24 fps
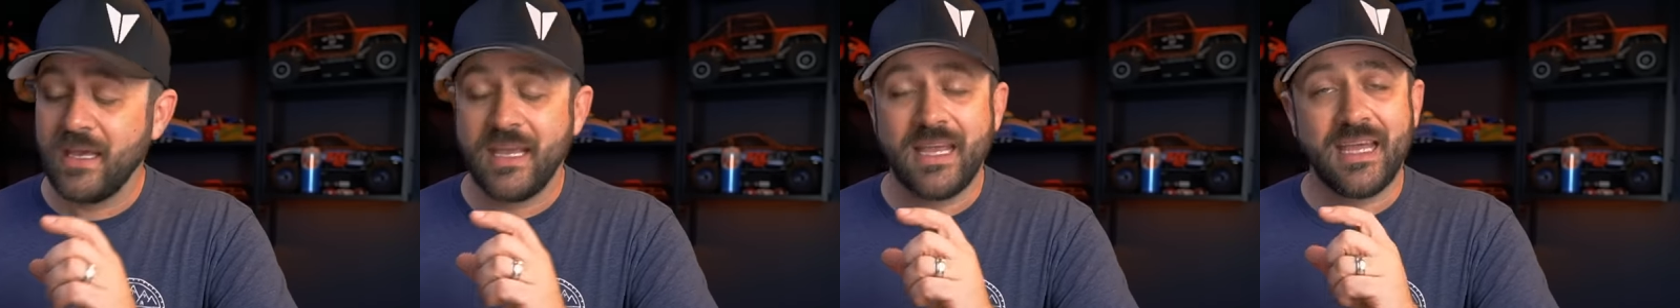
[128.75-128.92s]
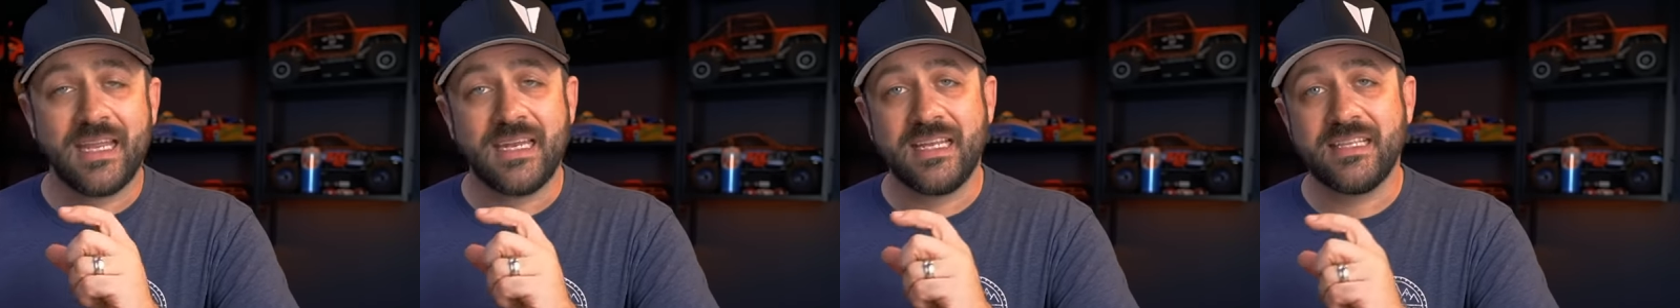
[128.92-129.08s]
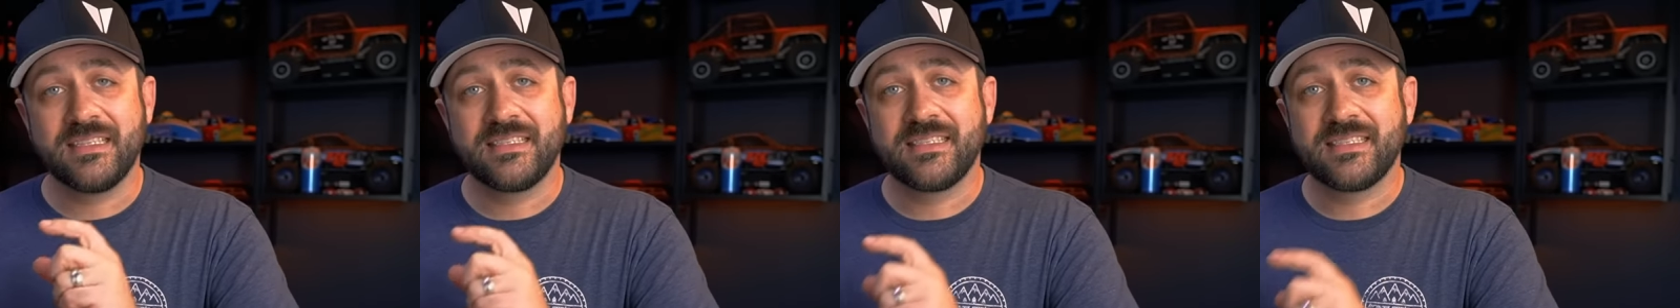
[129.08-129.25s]

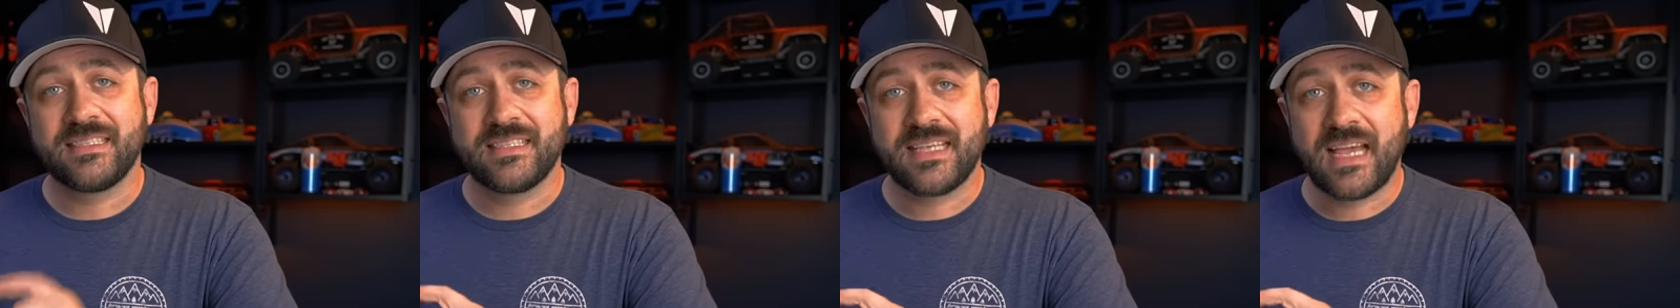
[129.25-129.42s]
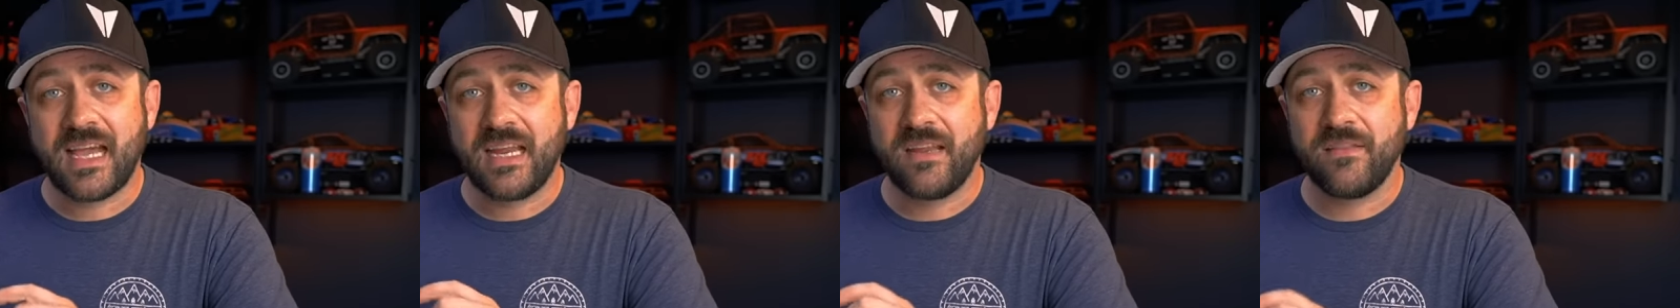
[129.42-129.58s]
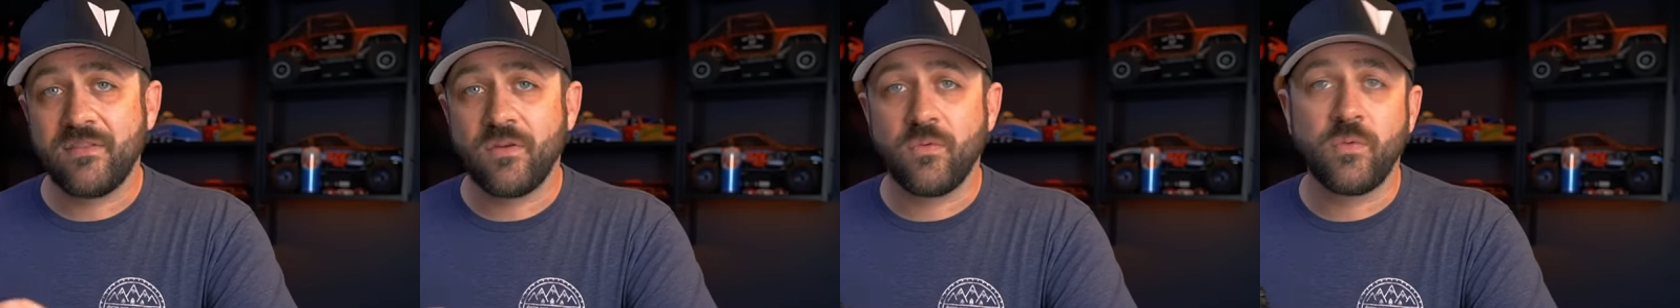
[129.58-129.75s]
And
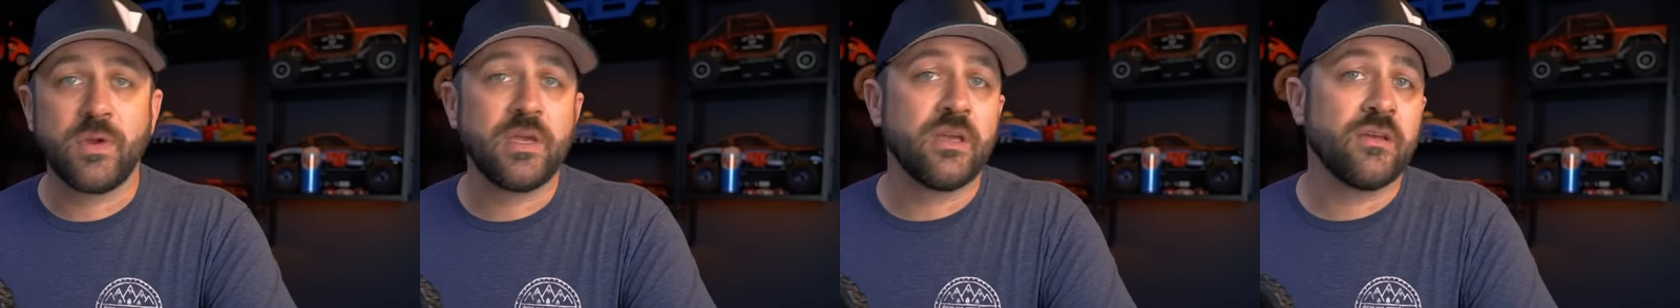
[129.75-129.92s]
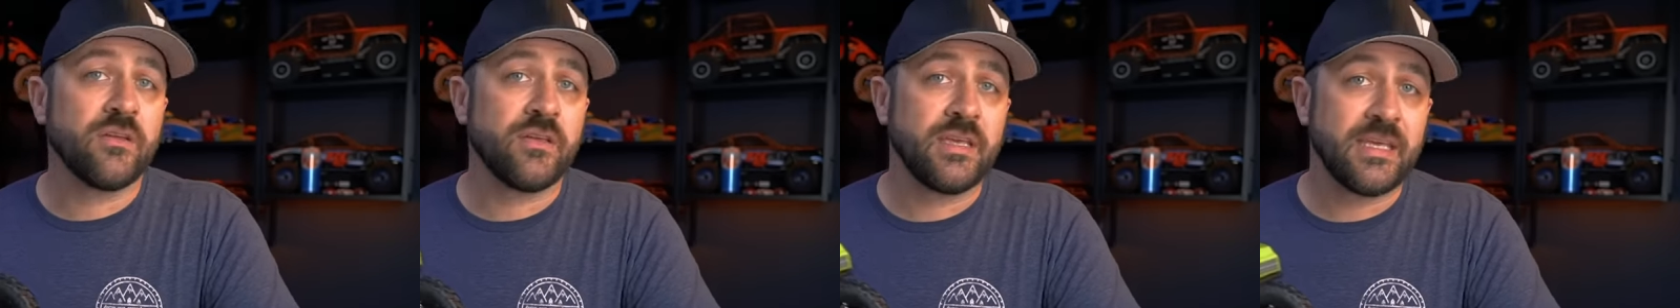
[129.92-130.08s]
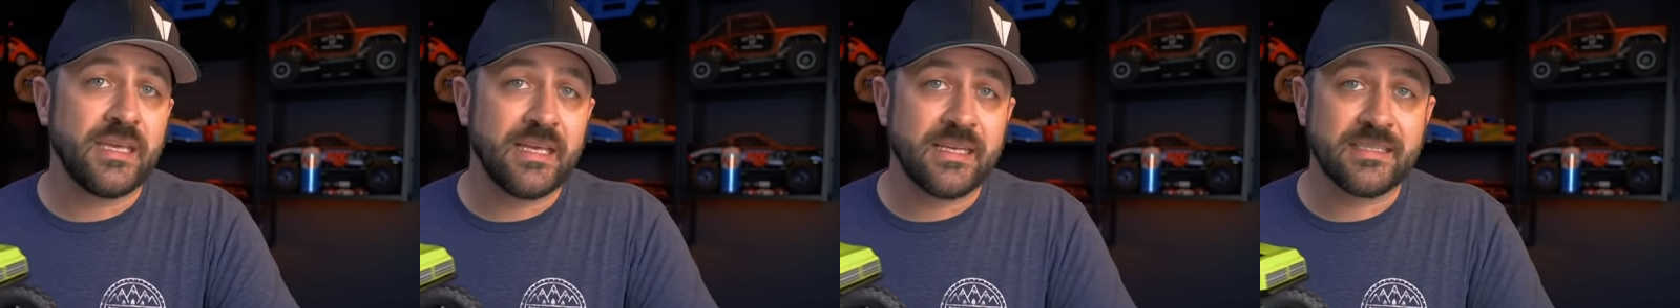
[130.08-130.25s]
inside of the
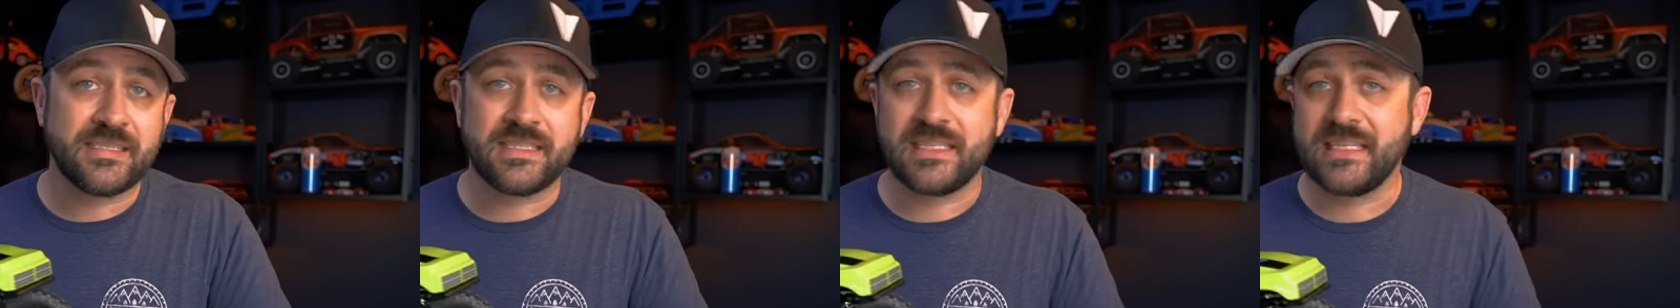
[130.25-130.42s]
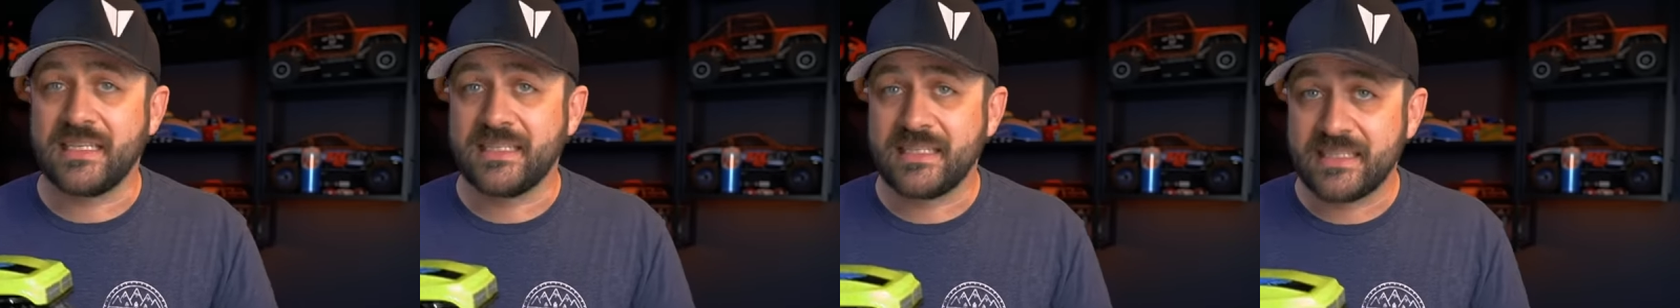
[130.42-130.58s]
wheel is the